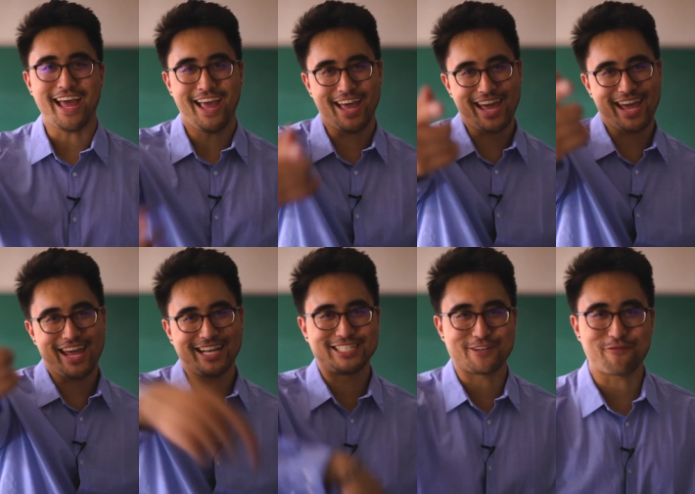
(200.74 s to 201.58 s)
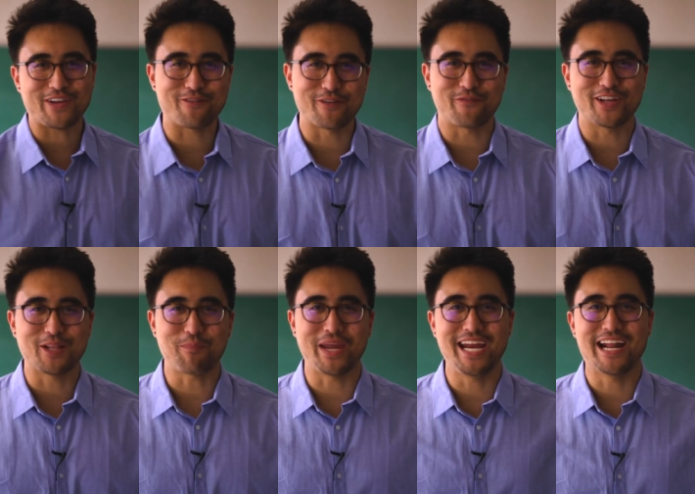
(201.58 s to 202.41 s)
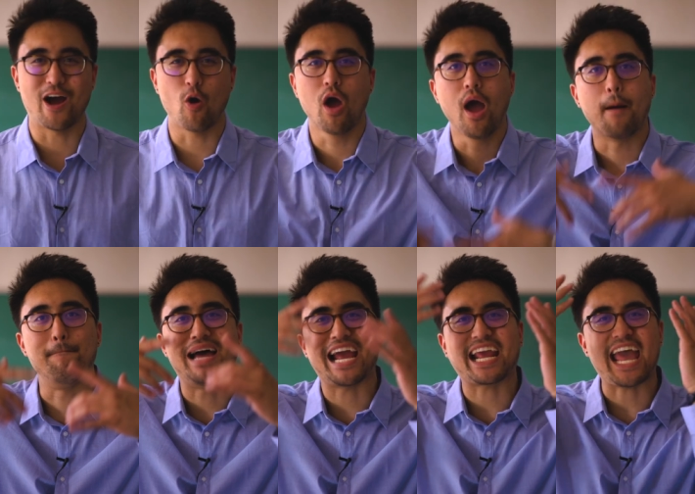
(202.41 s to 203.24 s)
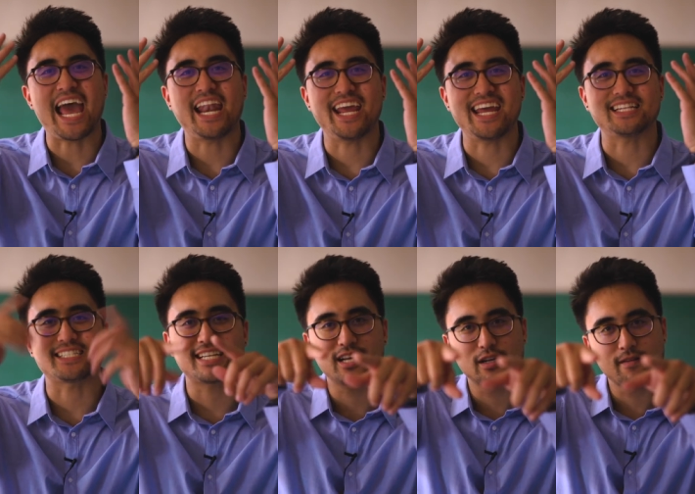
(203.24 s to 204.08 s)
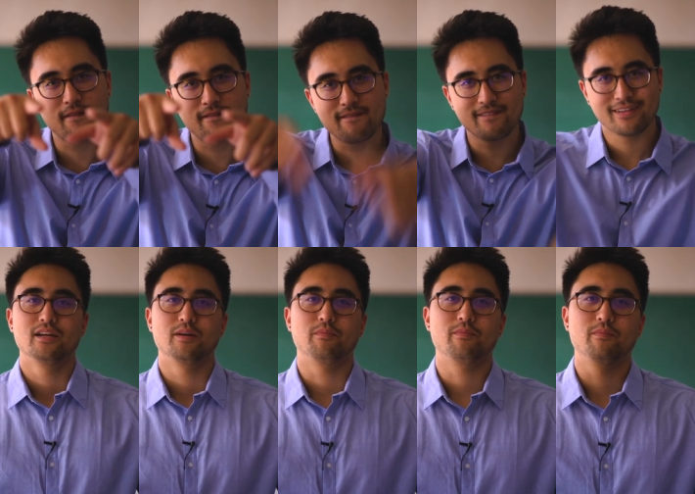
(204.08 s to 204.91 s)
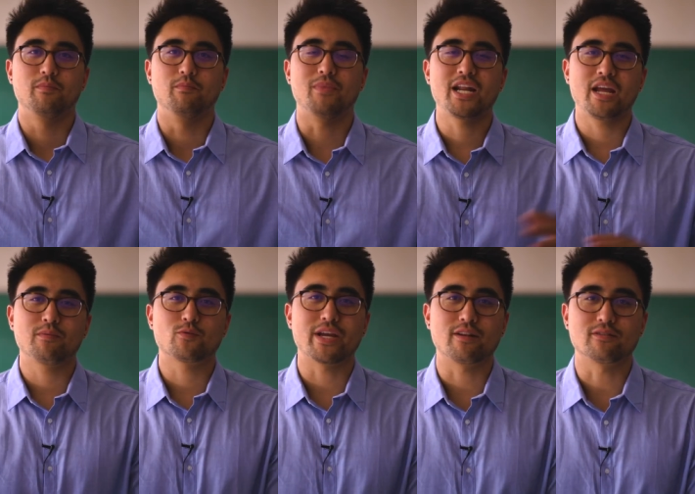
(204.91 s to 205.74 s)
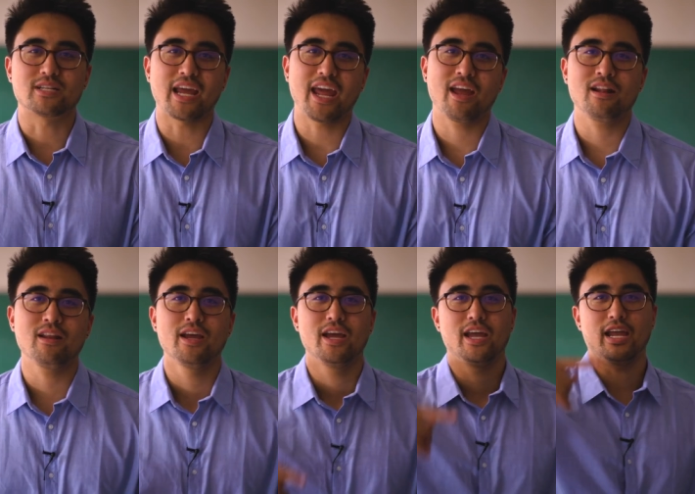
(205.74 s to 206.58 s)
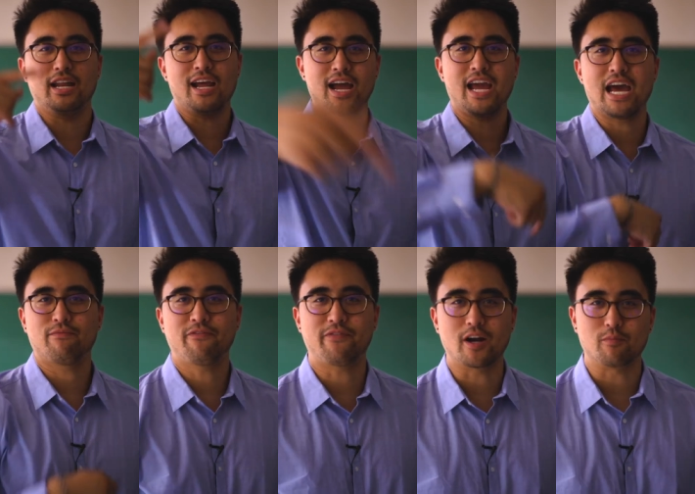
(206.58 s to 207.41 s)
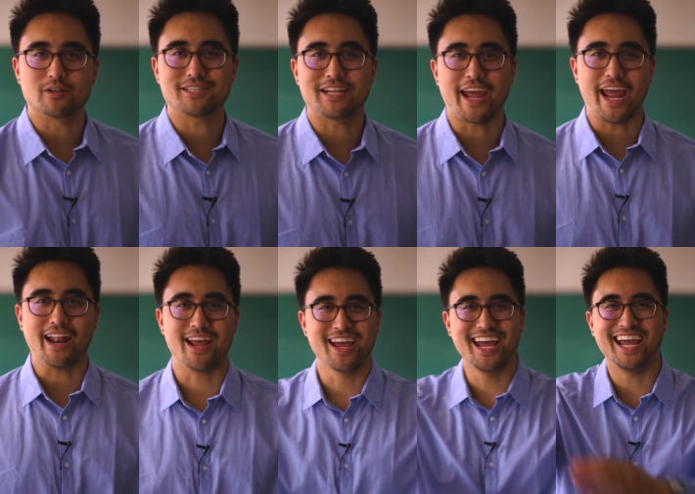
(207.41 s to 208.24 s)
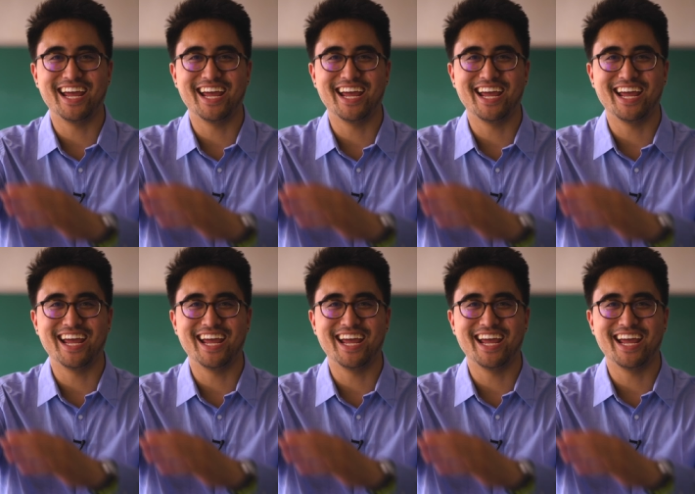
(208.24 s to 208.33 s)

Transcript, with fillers: Hey, it's your favorite Filipino back at it. My name is Randall Tan, and I have a farmer's tan.